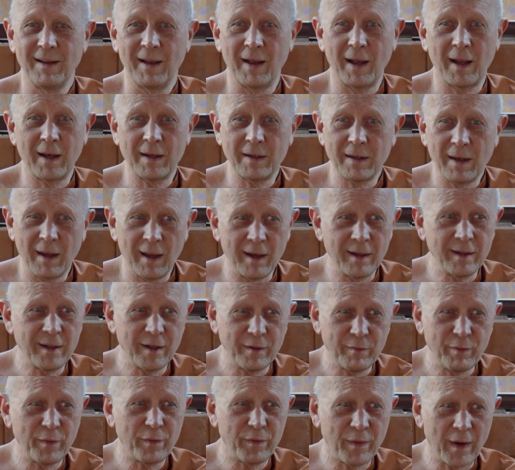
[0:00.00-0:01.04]
uh,
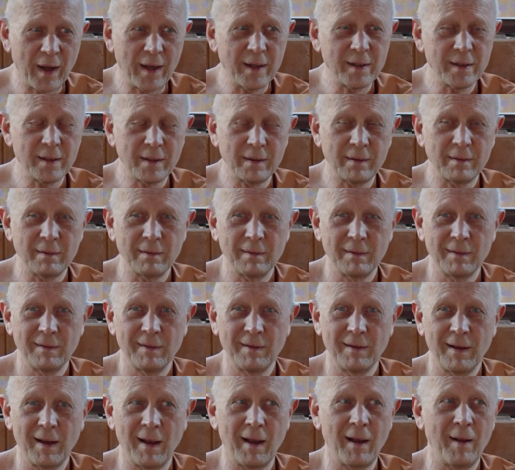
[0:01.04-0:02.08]
did we find it?
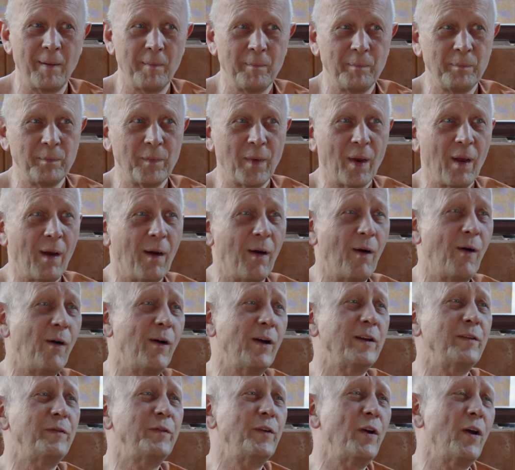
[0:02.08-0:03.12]
Huh? Or
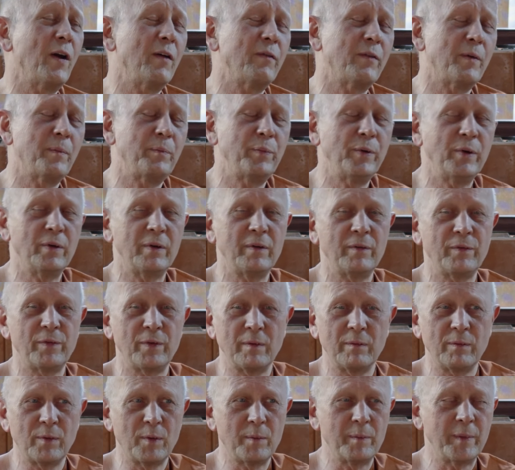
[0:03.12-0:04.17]
if you have a
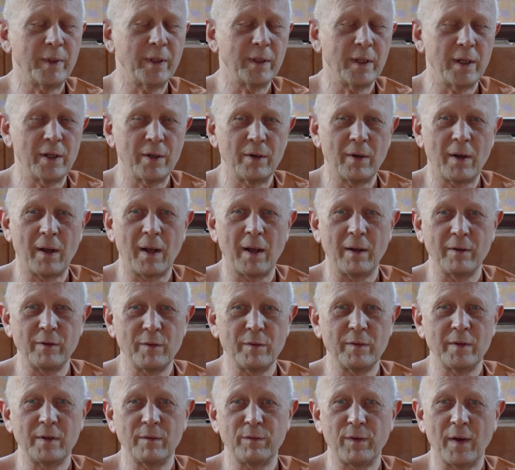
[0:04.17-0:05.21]
beautiful woman, you know, you
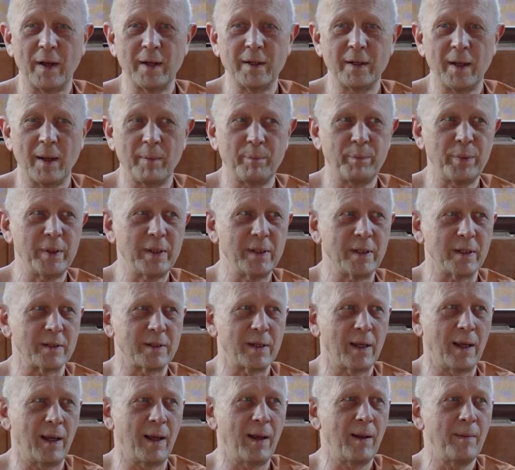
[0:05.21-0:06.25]
will find happiness.
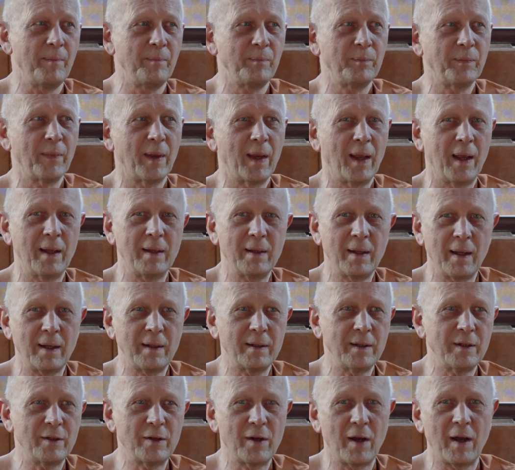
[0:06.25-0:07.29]
Huh? And
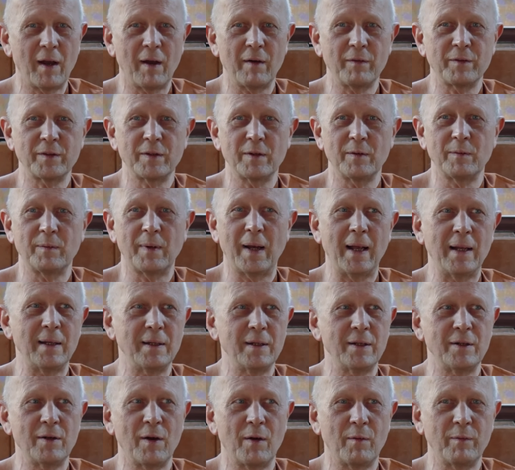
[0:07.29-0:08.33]
then, you know, after a while,
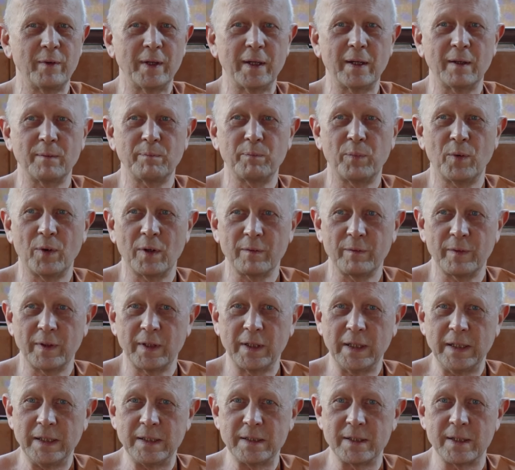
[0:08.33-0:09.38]
you know, we get bored
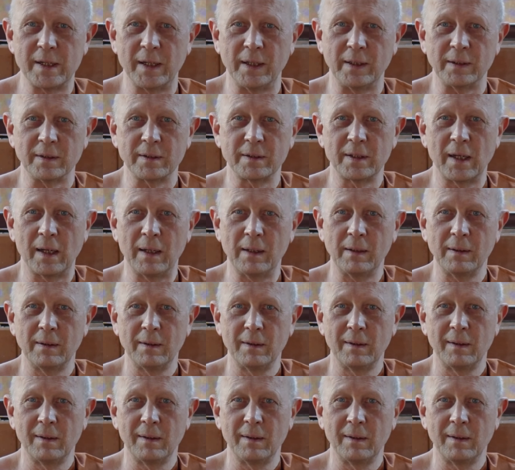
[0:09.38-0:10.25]
with these things. Yeah?